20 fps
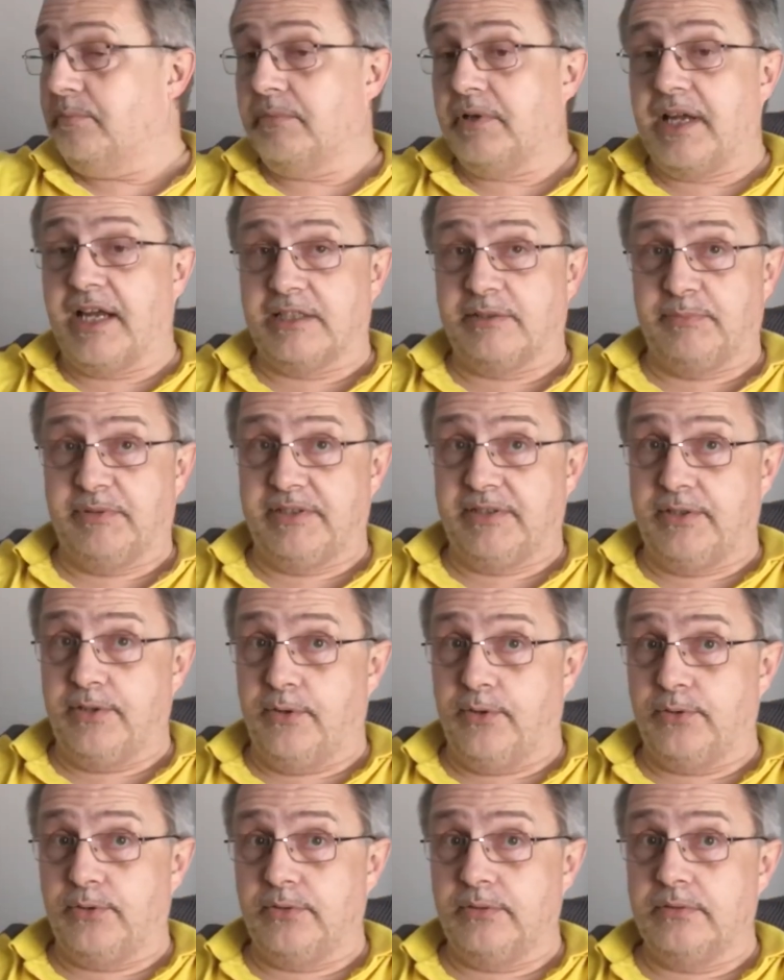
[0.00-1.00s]
Caspi's
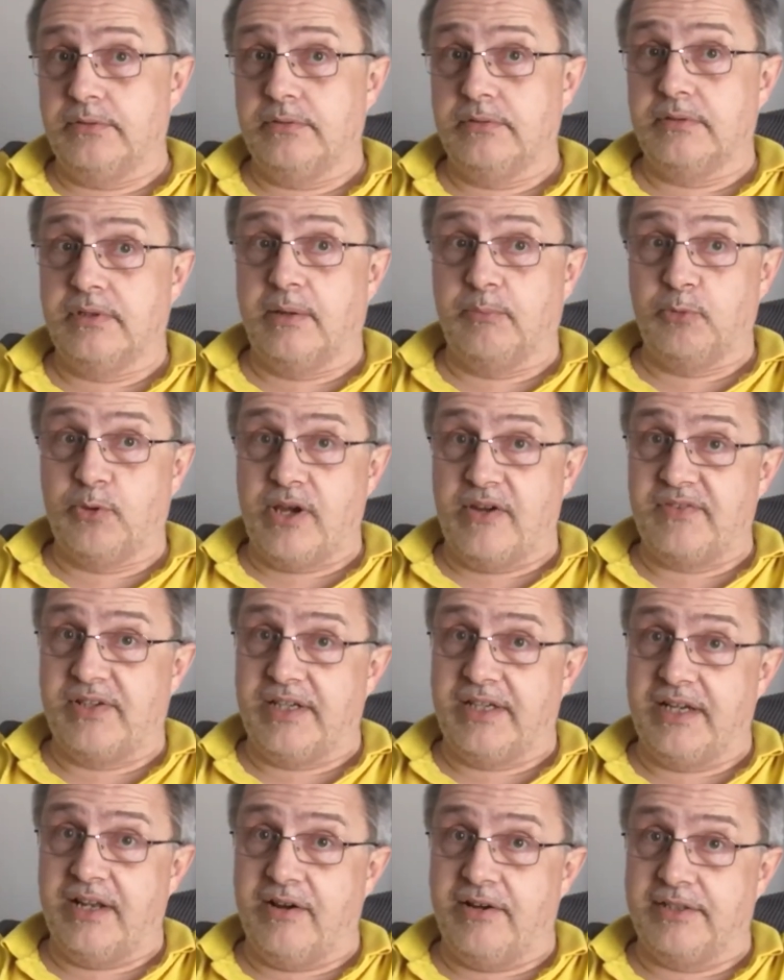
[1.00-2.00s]
gone. I'm not having
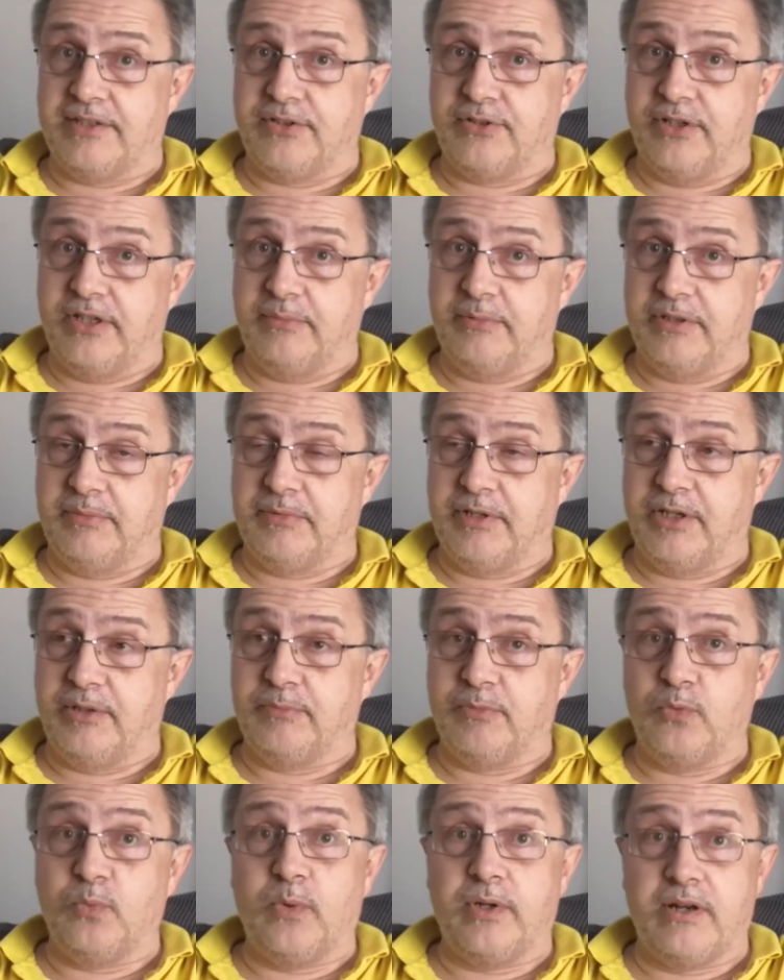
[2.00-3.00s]
any ice cream at the
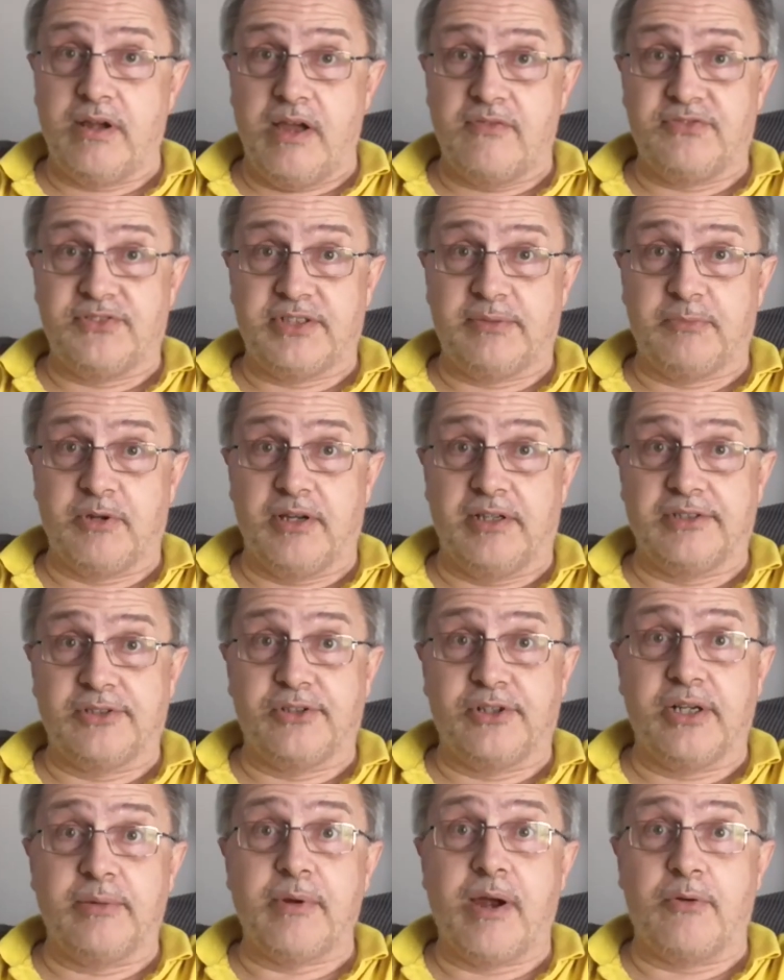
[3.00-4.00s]
moment. When I have some ice
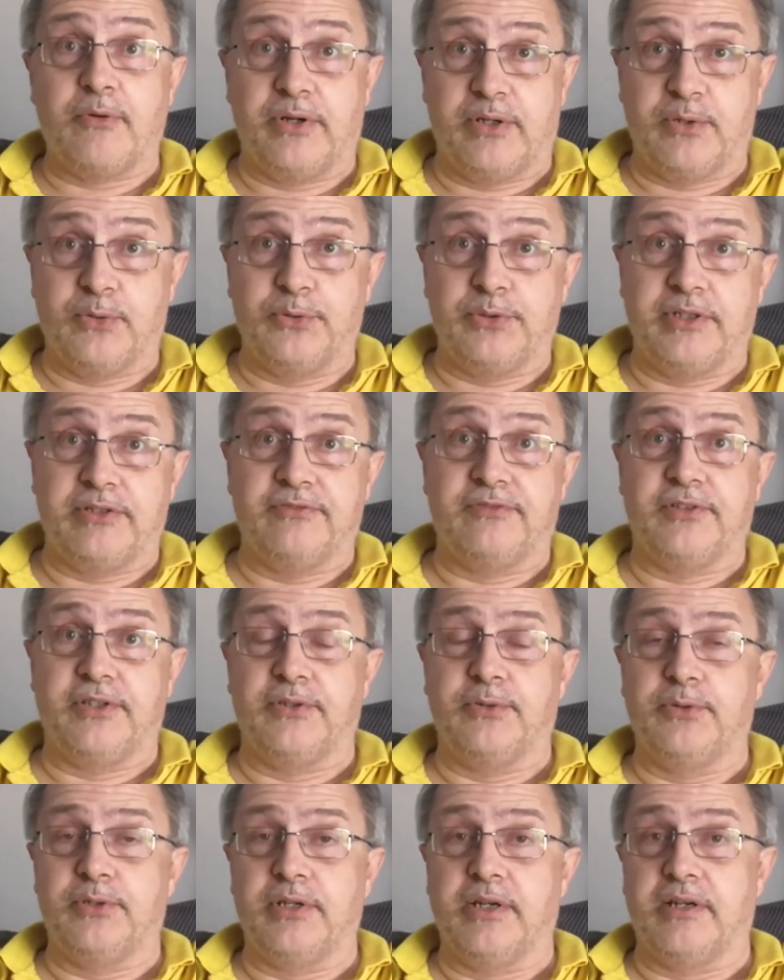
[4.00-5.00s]
cream, I'll record it for
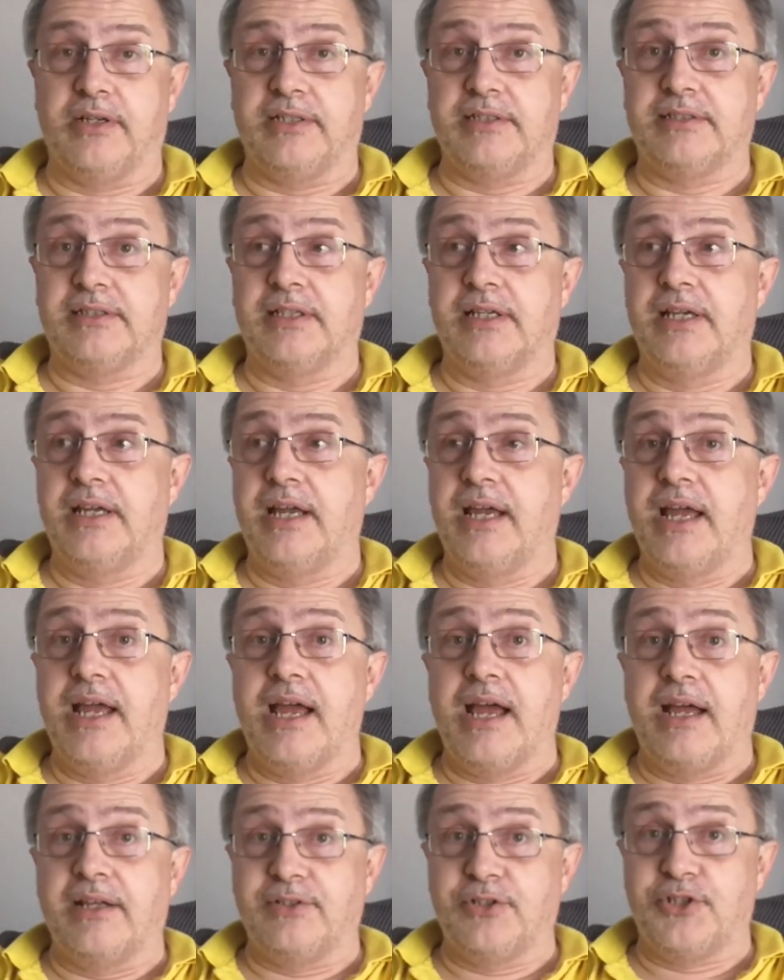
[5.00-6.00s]
you guys
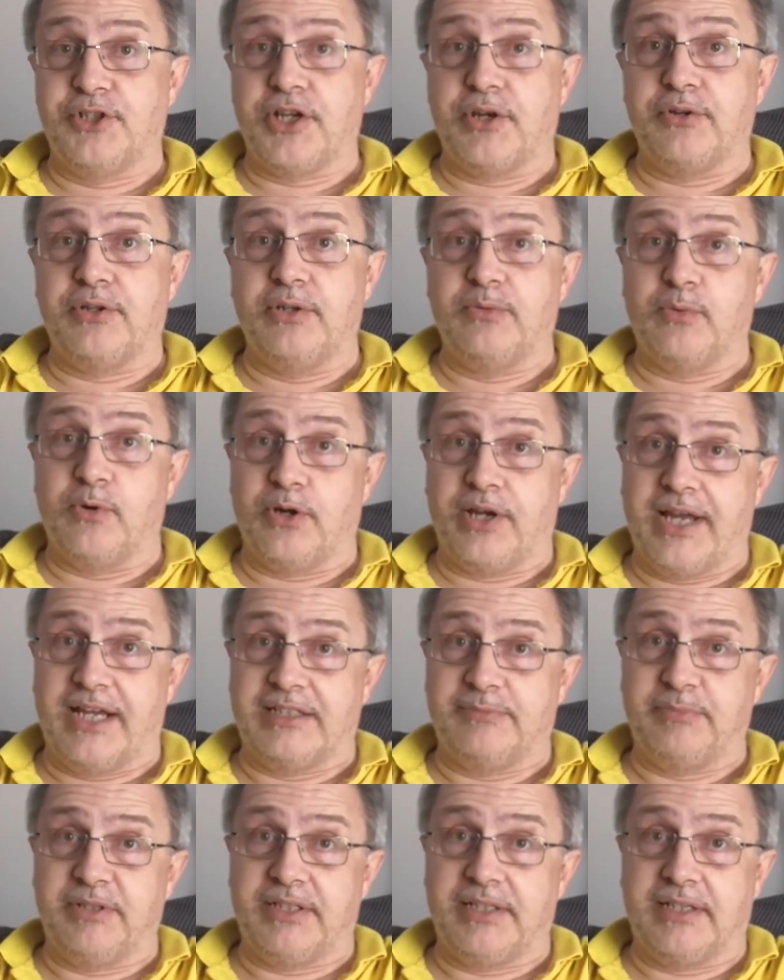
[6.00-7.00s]
and show you what
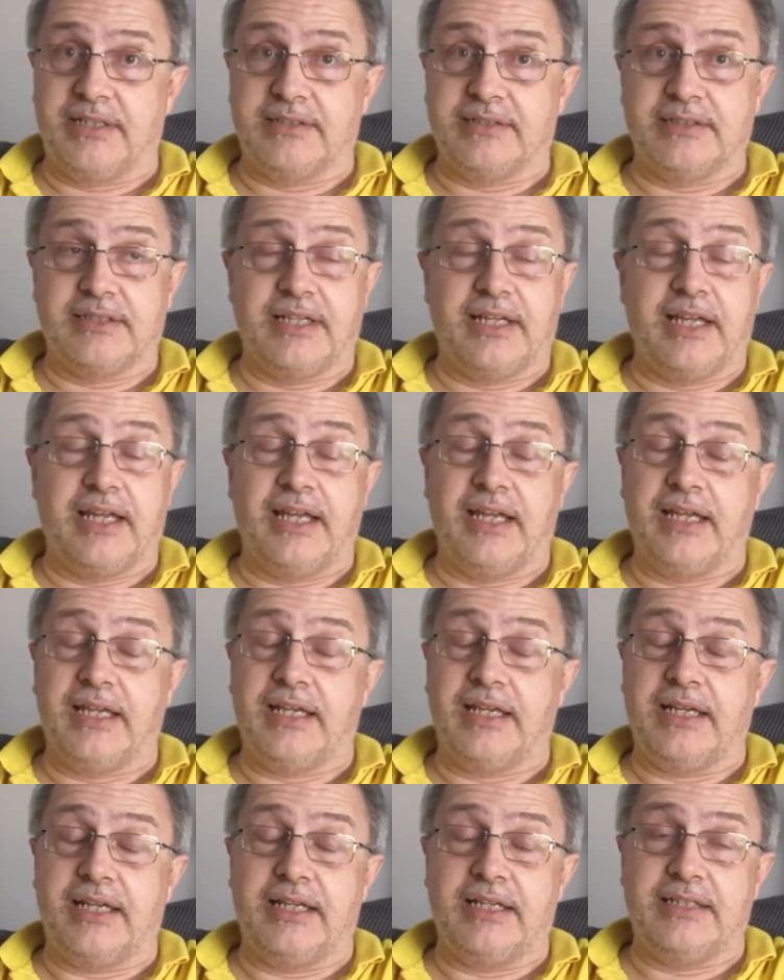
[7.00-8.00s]
Caspi does.
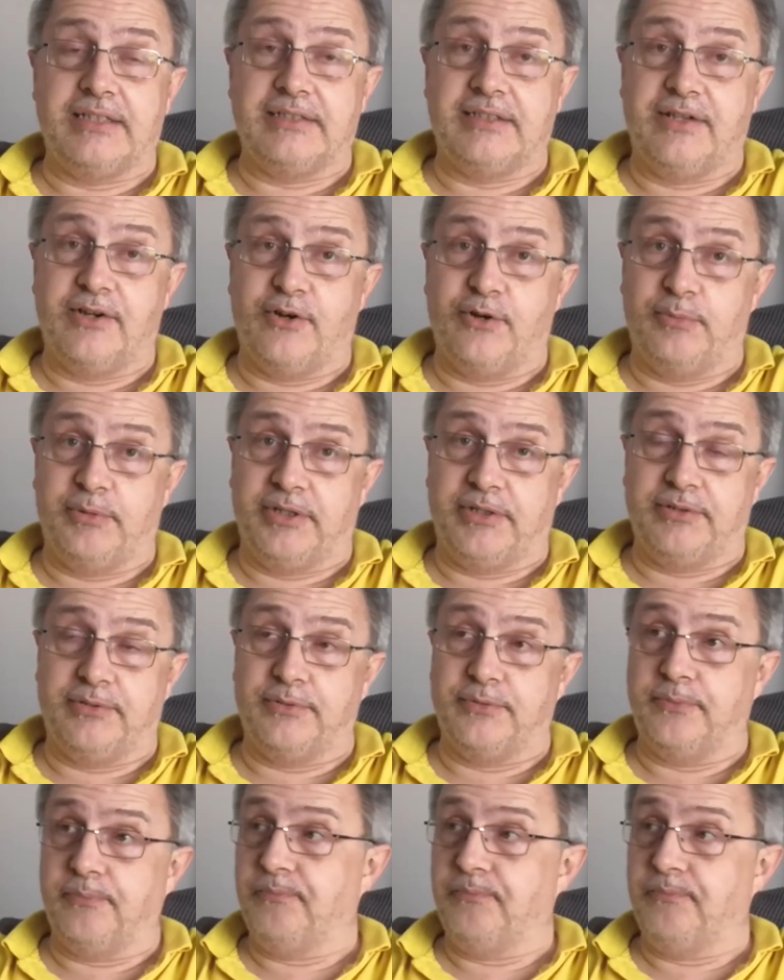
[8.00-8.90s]
It is comical.